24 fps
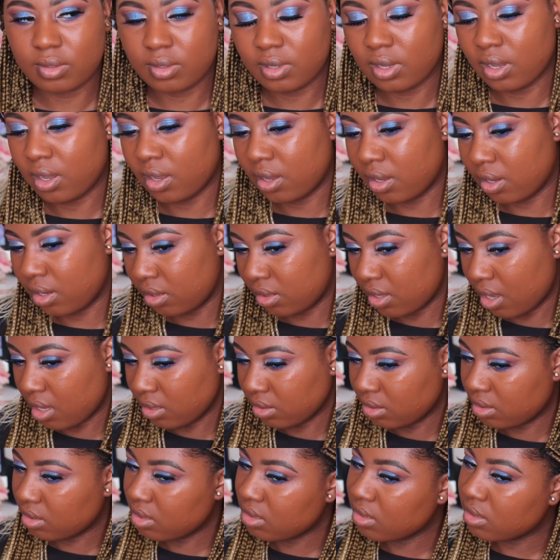Okay,
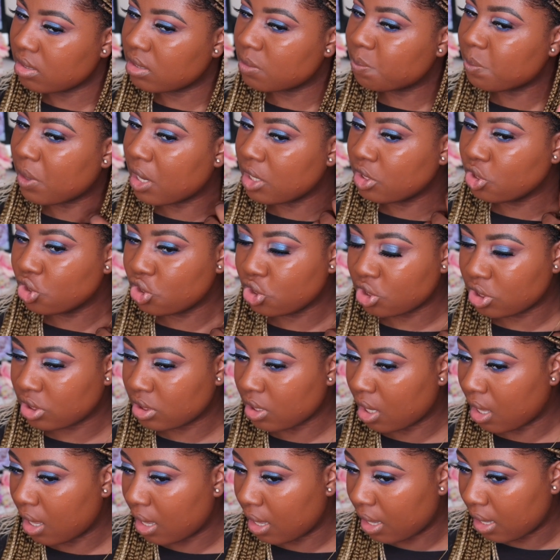that's the sponge
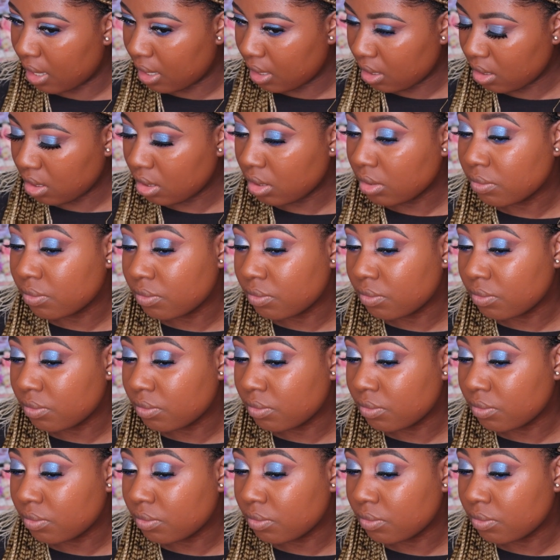side.